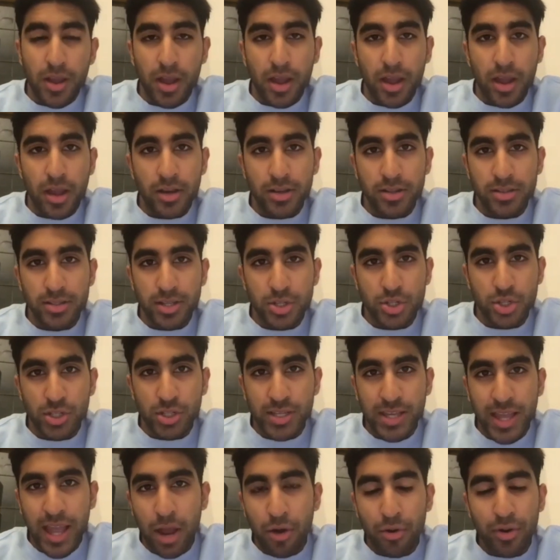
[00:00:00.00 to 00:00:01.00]
And
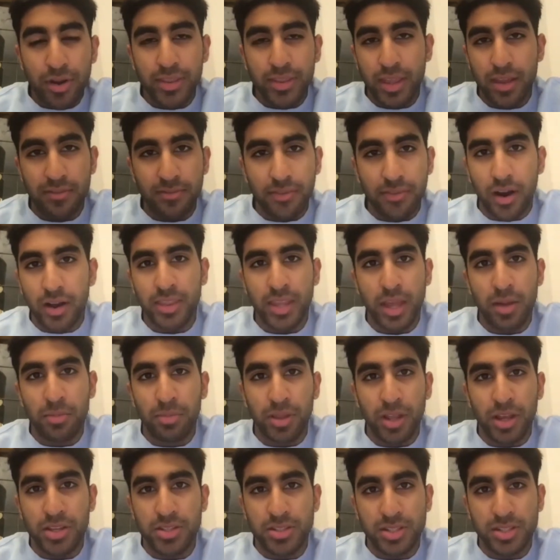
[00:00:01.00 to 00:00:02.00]
essentially, how can they find their
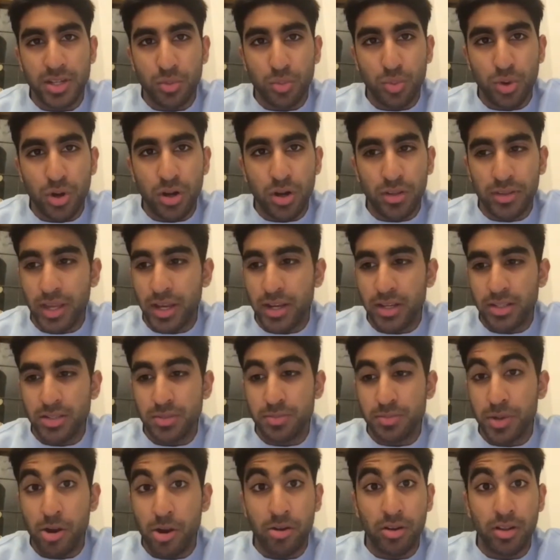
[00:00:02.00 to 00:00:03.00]
place in a world that is
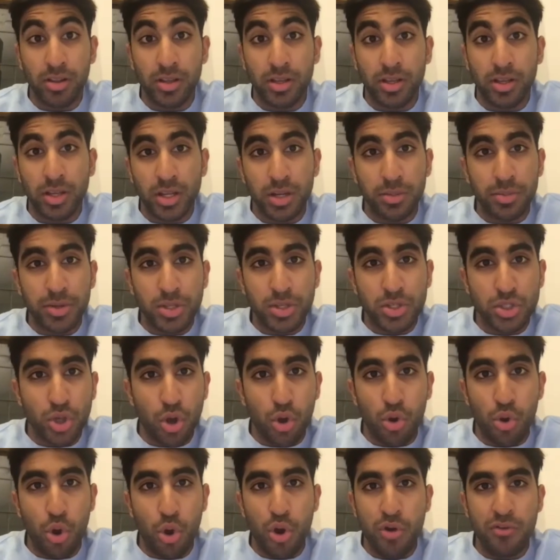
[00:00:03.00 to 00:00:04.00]
apparently going to be so
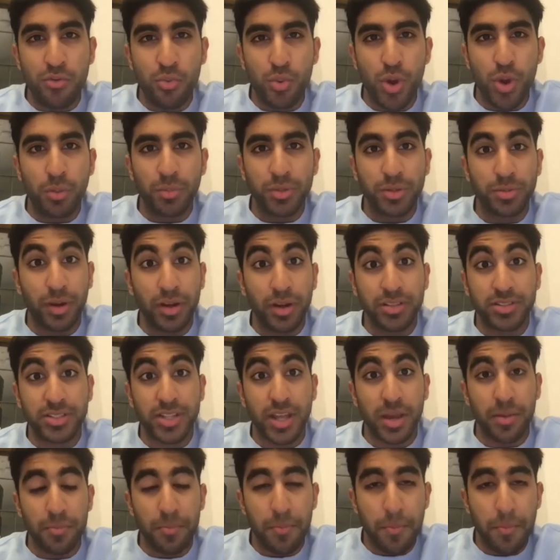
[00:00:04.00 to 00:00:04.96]
overwhelmed by STEM?